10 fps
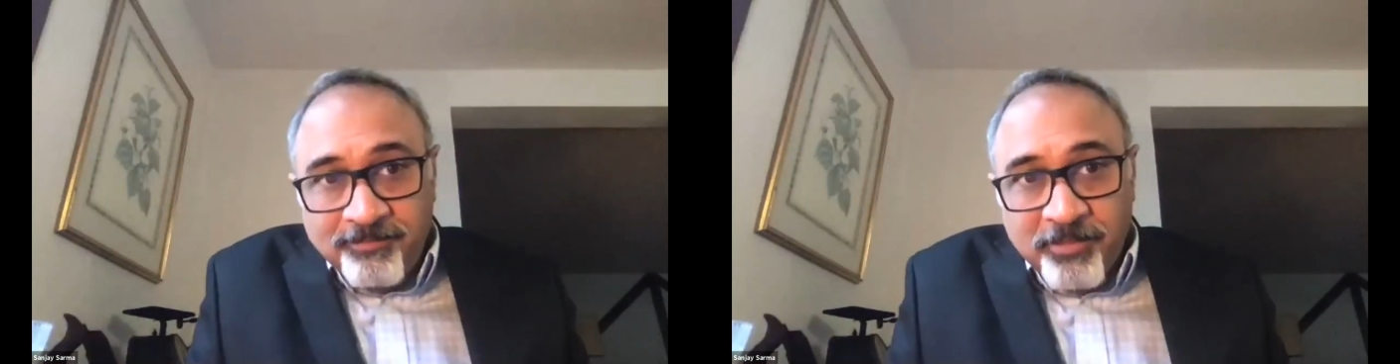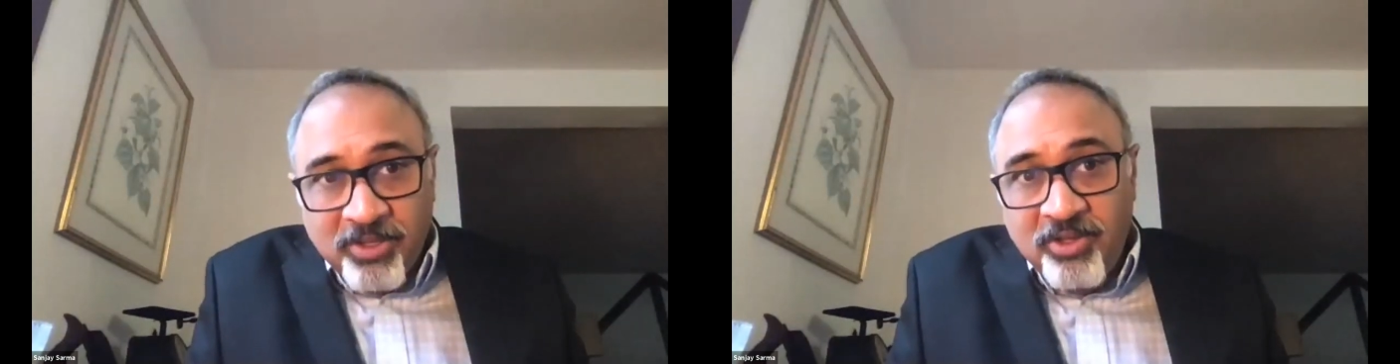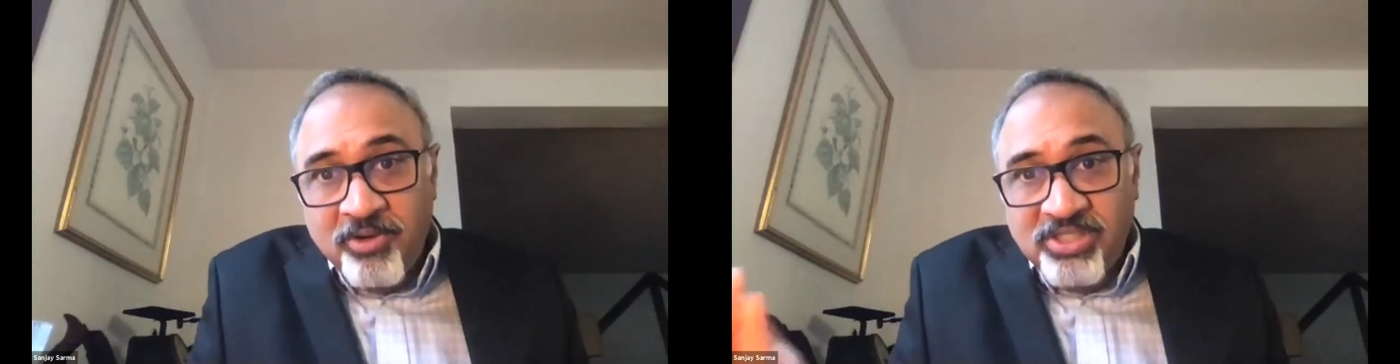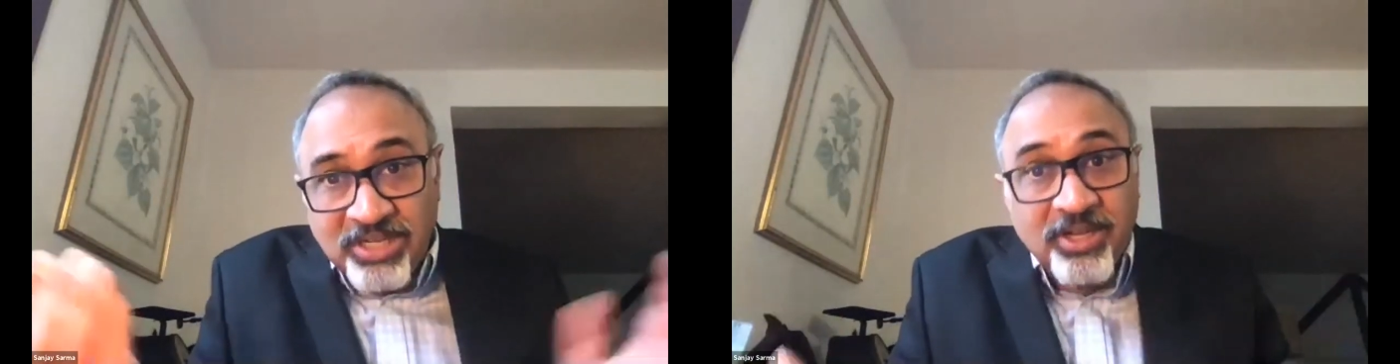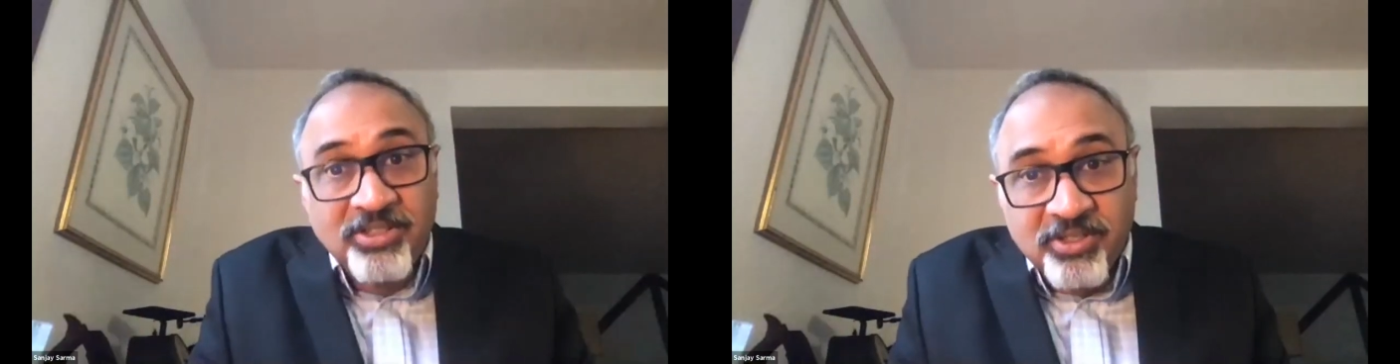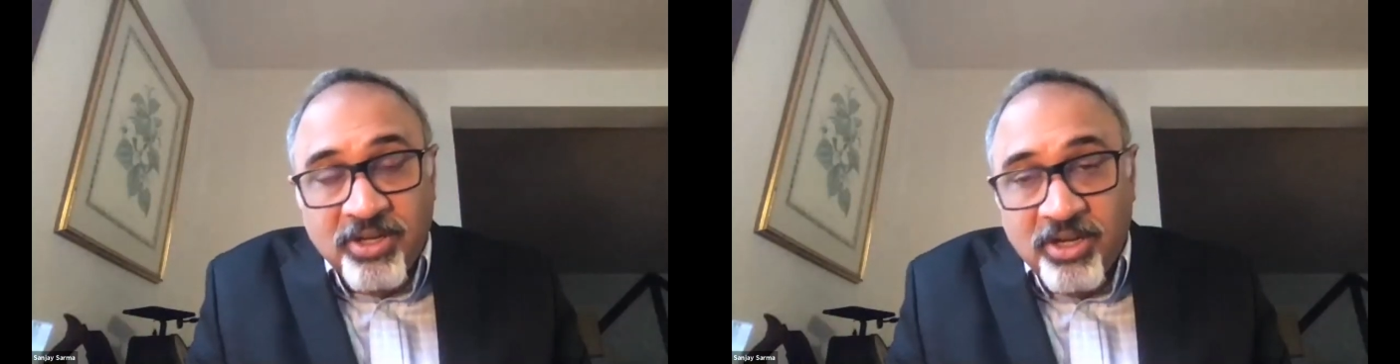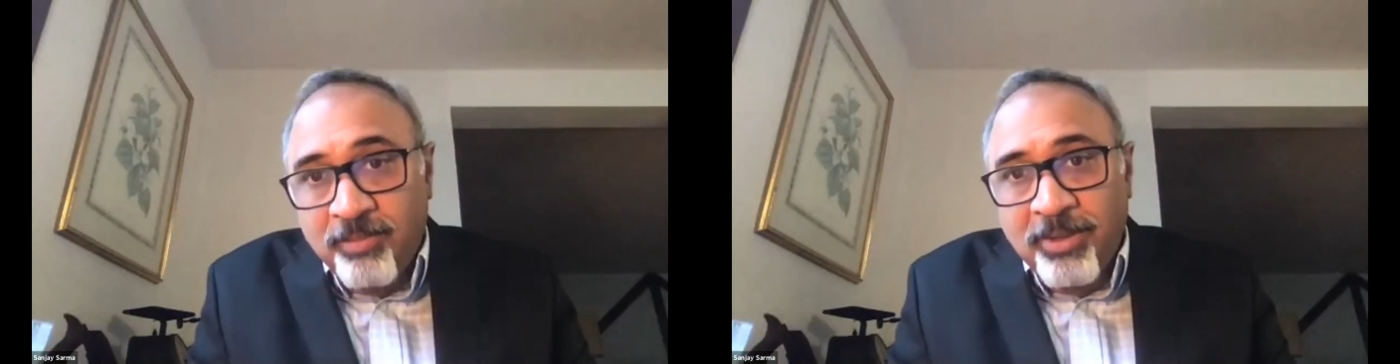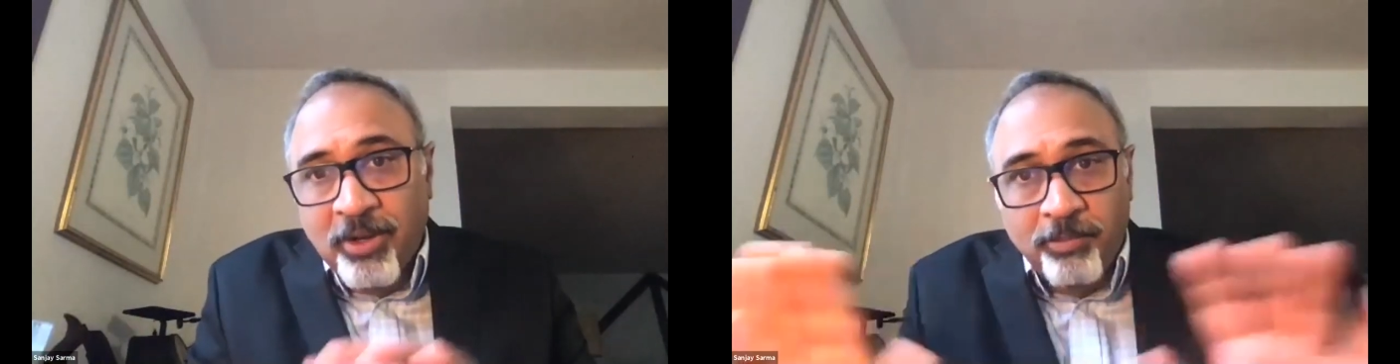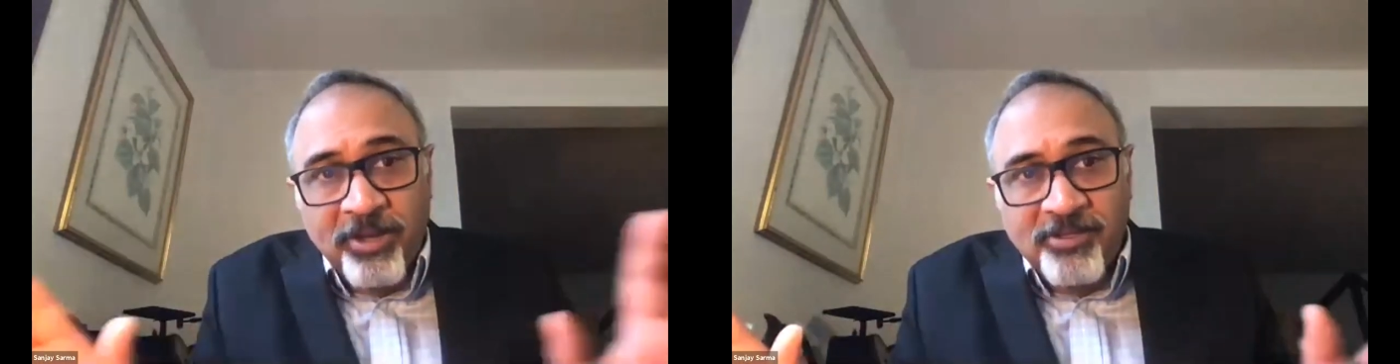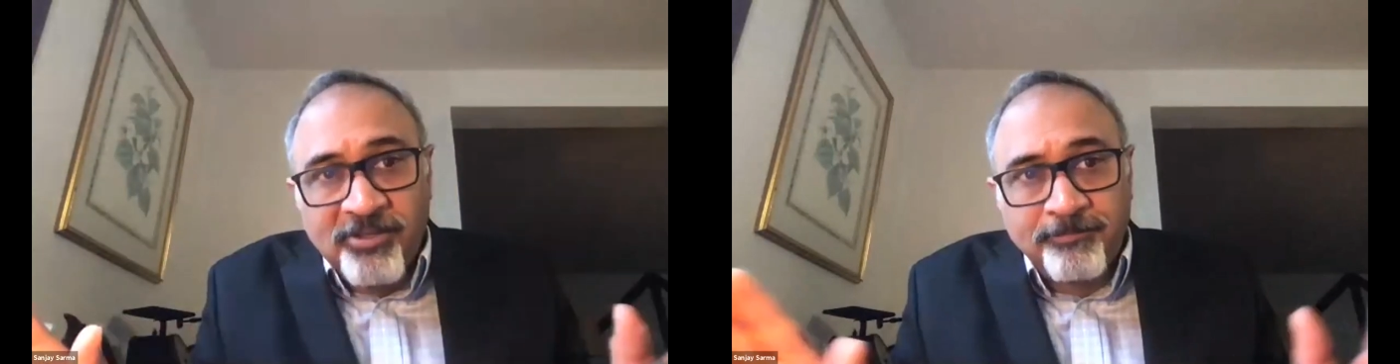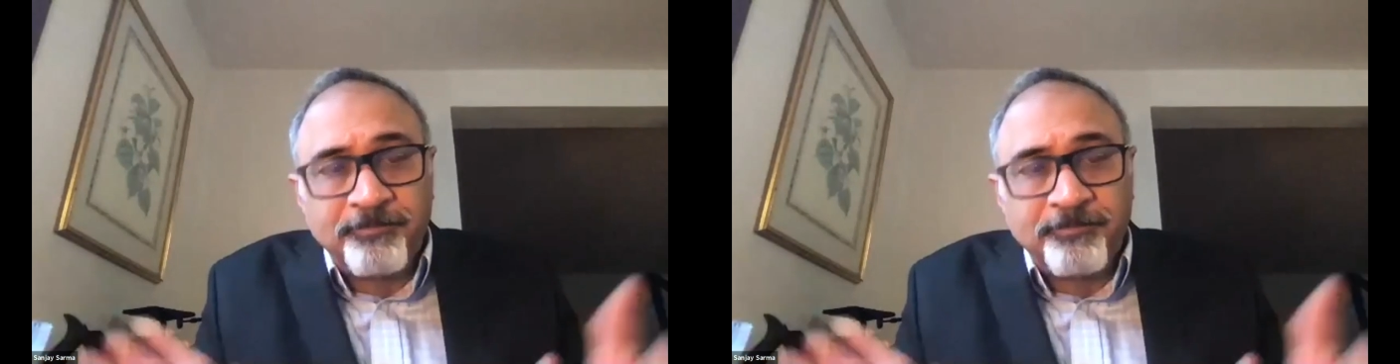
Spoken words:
If the university does it, it can be a lot better.